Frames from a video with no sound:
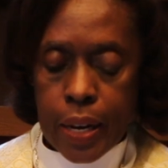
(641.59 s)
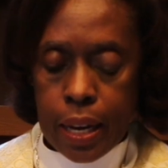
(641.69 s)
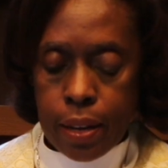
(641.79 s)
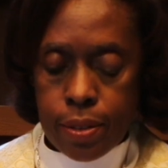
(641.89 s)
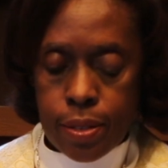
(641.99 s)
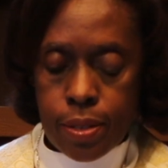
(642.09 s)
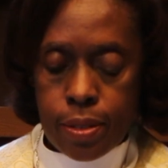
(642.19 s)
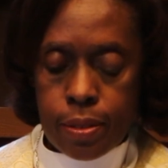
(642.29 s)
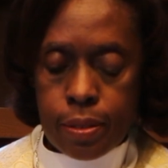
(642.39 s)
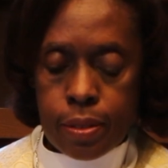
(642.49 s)
he
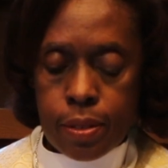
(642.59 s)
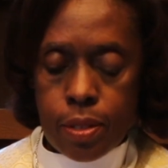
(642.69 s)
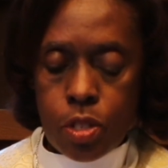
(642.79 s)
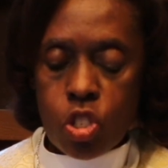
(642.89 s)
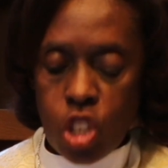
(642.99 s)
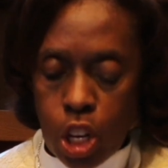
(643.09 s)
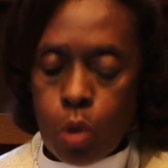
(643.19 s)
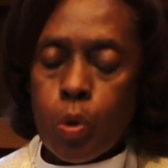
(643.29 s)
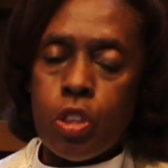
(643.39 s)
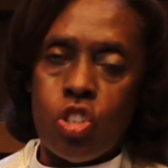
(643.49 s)
is,
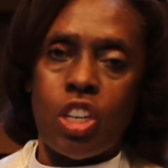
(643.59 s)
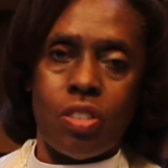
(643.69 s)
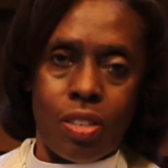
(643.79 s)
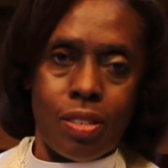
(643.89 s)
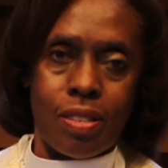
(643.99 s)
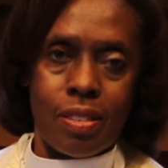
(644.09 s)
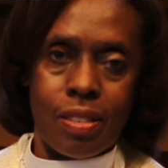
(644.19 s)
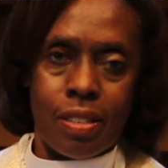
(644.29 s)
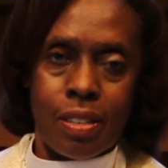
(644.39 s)
sitting with Jesus